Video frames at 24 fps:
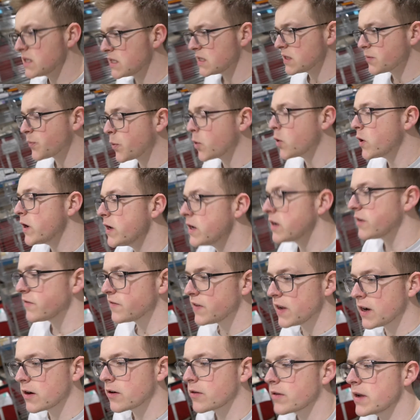see, the point of
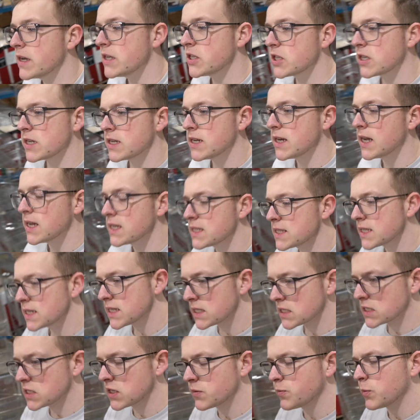narration is that
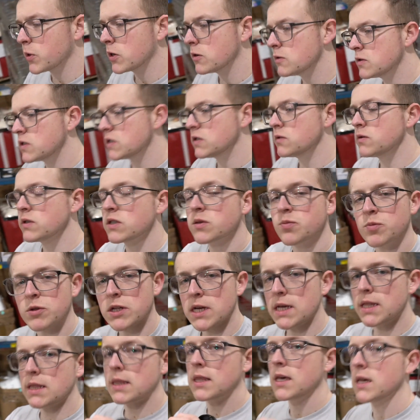it's supposed to
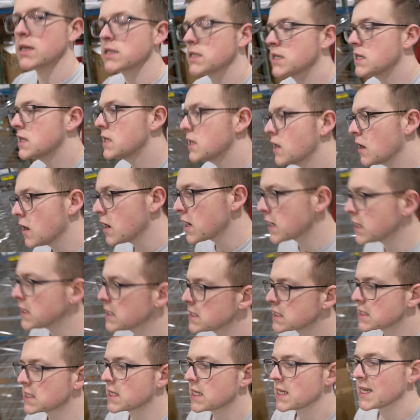explain things to the
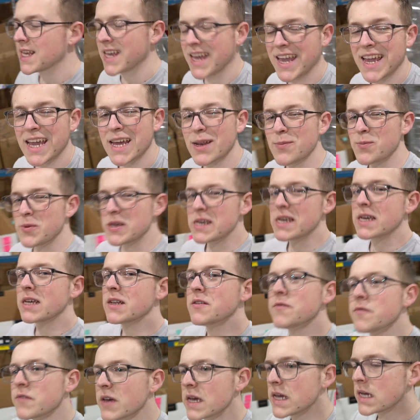audience that can't be
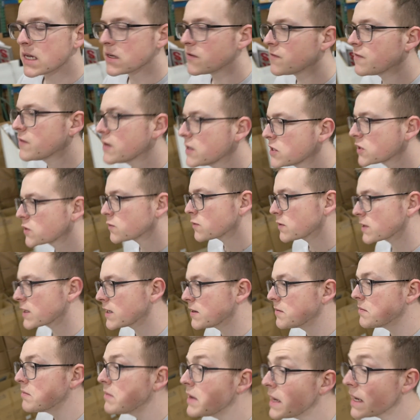conveyed
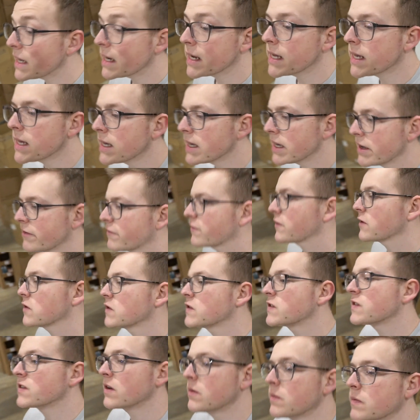visually, meaning if
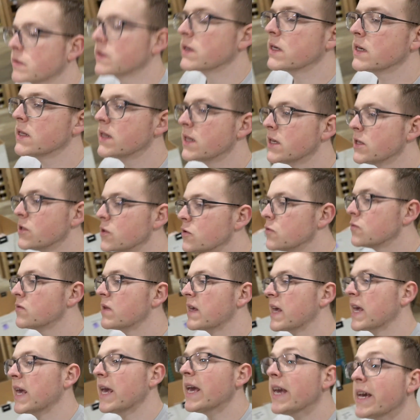there's something that you
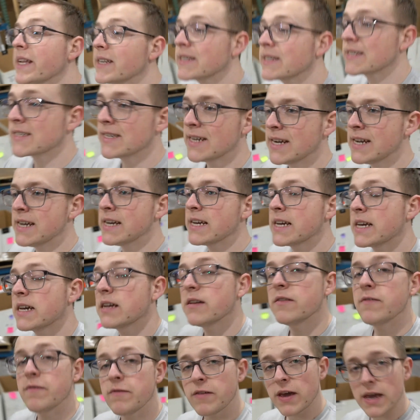can't
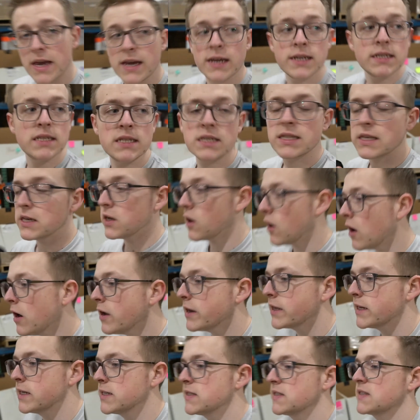convey to the
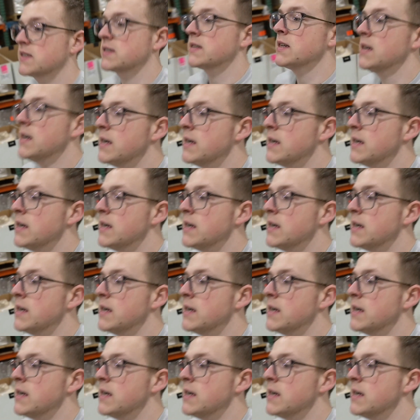audience